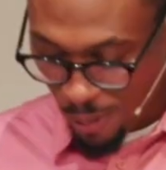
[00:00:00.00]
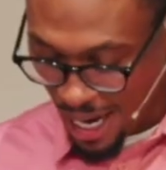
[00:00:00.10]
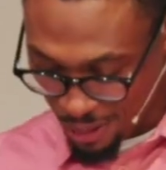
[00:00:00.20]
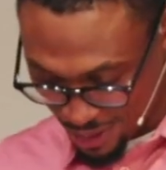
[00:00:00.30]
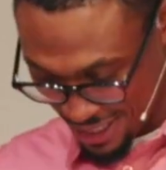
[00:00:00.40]

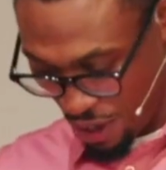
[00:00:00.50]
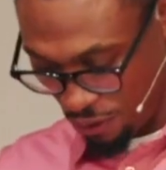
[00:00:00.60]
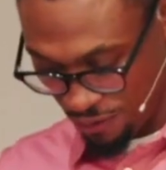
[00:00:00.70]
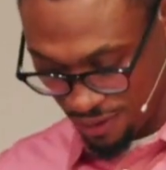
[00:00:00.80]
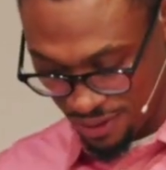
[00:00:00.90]
swore by
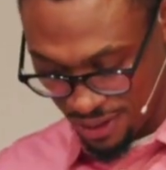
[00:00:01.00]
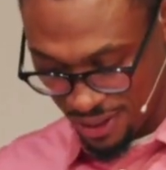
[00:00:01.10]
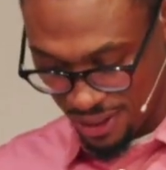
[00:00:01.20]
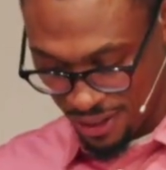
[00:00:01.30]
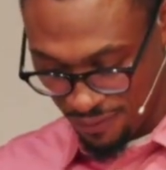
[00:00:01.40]
himself.
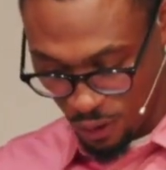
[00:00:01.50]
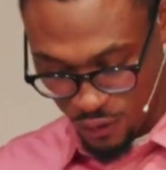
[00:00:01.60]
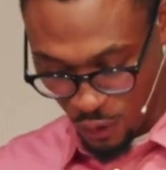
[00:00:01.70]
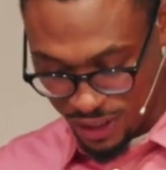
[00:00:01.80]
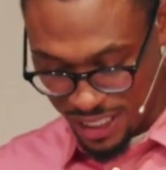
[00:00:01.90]

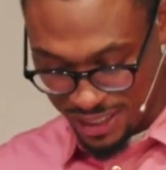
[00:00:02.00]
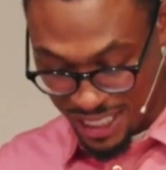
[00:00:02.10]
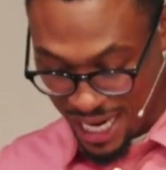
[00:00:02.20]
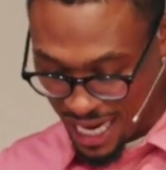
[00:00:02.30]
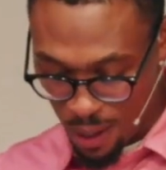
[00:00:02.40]
Verse
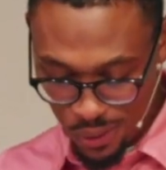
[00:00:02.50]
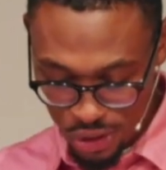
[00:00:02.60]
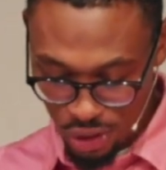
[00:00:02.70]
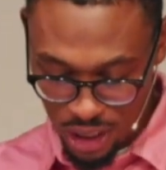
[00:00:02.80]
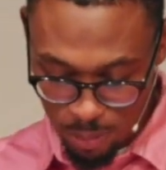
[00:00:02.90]
14, saying,
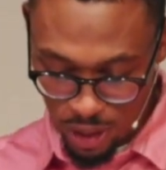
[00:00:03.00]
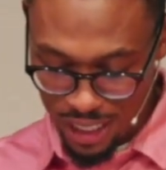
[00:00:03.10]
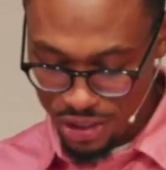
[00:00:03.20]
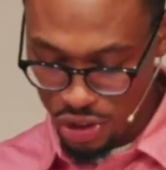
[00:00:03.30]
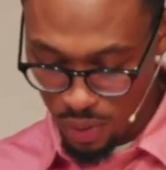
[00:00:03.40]
I will surely
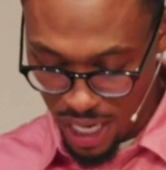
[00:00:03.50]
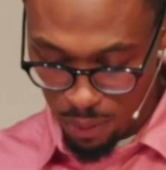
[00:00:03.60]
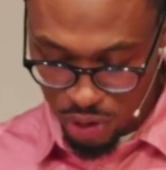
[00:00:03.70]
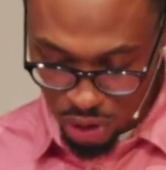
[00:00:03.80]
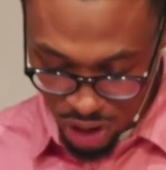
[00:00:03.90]
bless
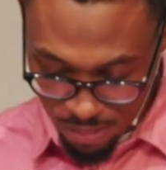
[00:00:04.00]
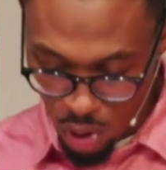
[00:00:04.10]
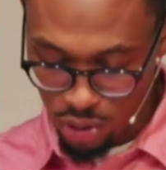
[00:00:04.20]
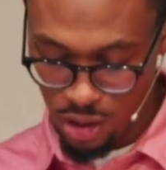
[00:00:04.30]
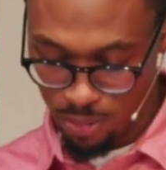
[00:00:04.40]
you and I will
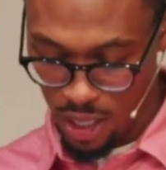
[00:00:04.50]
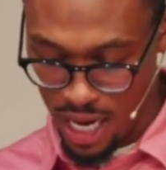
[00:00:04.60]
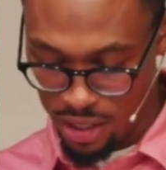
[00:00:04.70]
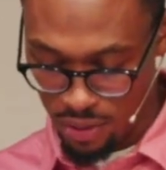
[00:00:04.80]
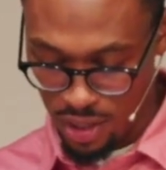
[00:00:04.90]
surely
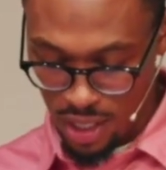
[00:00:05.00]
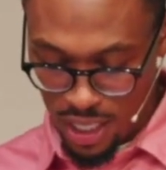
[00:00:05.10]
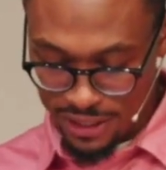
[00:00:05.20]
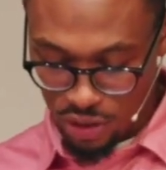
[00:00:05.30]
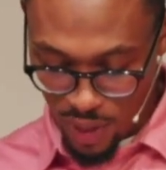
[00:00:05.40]
multiply you.
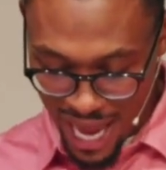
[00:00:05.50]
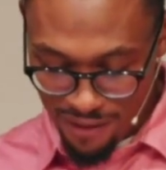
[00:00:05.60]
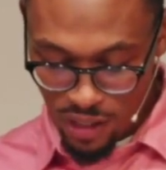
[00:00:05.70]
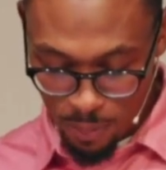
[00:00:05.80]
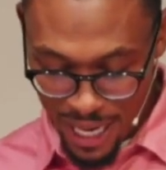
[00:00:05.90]
And so
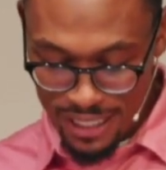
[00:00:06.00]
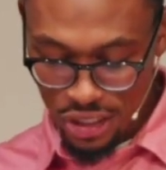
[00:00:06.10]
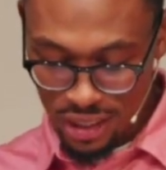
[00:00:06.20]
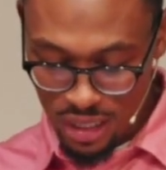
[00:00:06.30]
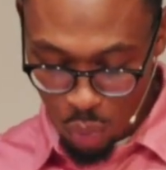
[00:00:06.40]
having
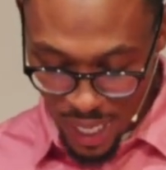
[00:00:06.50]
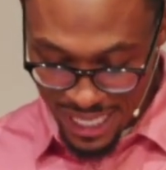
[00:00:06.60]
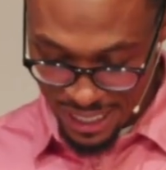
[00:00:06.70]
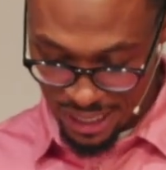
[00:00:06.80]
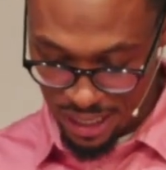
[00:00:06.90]
patiently
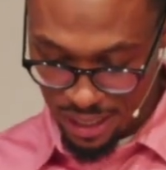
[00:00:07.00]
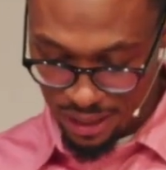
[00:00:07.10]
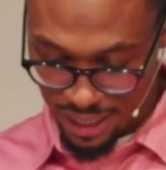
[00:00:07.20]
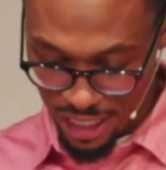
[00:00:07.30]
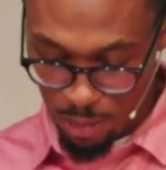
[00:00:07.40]

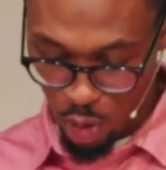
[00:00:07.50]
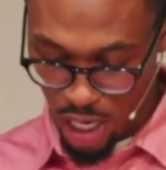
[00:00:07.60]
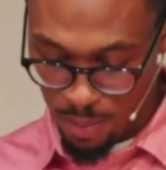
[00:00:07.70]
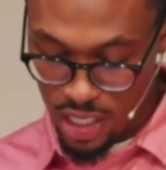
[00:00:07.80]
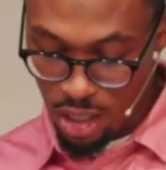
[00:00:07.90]
waited, that's
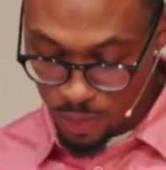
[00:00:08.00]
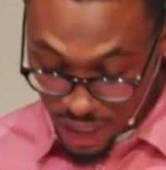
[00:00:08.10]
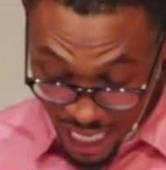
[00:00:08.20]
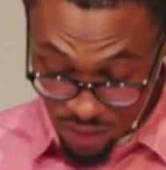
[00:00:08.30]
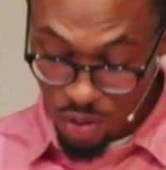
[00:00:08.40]
Abraham, he
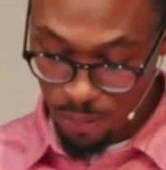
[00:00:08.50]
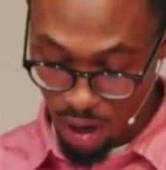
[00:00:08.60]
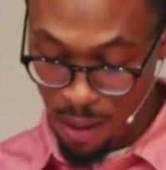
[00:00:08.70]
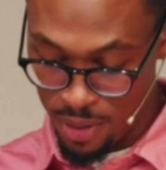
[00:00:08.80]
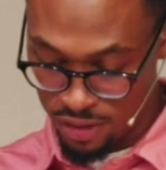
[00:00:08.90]
obtained
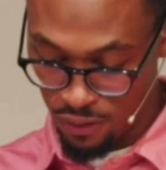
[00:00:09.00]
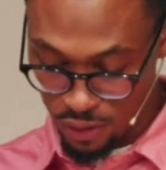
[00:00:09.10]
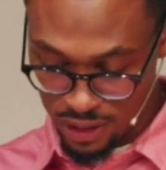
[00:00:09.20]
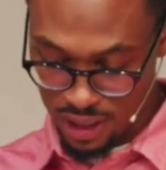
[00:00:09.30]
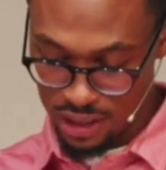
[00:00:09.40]
the
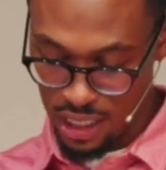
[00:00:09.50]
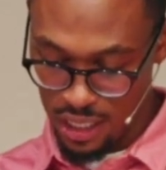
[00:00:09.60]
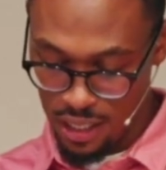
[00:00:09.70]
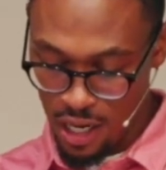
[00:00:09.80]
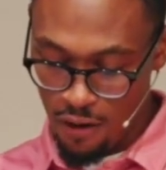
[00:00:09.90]
promise. Verse
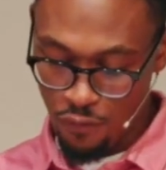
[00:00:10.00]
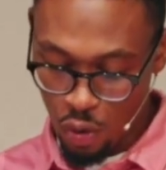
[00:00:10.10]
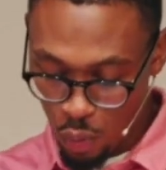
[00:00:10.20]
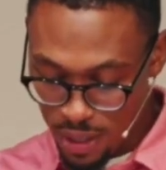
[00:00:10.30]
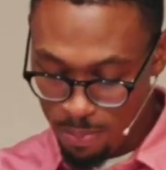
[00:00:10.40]
16,
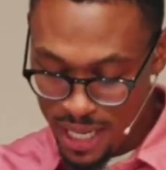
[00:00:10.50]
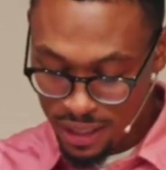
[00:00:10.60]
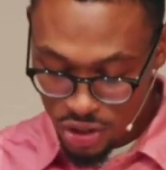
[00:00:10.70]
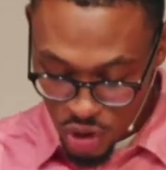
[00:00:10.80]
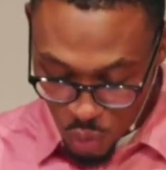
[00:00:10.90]
for
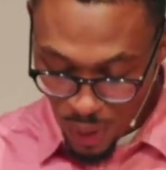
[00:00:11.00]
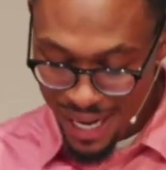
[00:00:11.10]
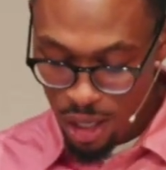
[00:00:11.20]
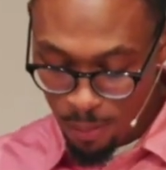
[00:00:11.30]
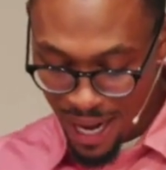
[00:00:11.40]
when men
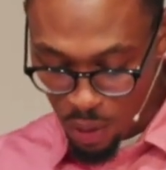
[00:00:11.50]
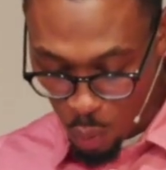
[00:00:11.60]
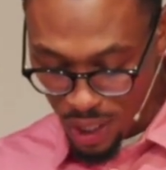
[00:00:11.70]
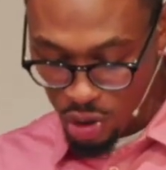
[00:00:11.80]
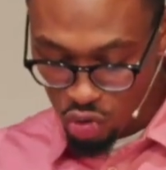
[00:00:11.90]
swear
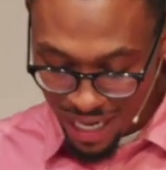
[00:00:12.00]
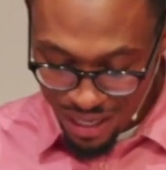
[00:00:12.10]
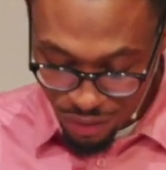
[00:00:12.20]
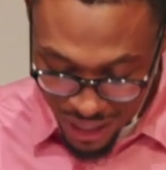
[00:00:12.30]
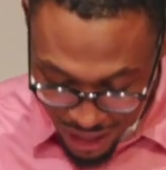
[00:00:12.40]
by one
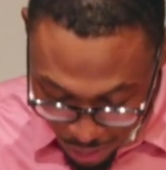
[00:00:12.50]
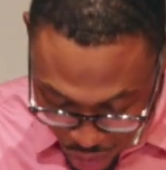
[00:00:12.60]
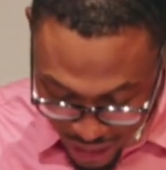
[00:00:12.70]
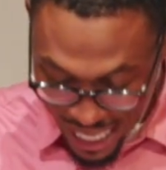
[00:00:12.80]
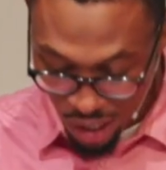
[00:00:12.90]
greater
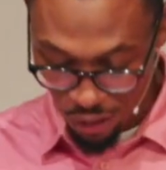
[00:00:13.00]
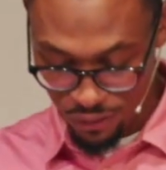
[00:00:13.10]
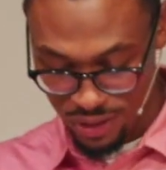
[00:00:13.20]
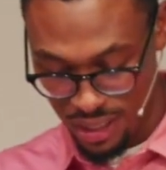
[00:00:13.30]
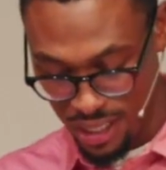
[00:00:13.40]
than
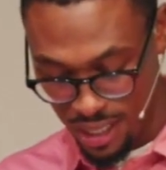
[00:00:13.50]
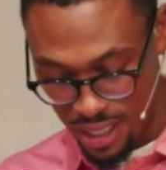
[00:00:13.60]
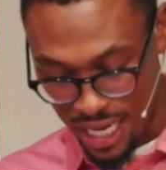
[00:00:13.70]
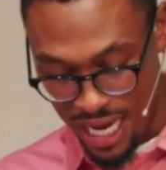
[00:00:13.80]
themselves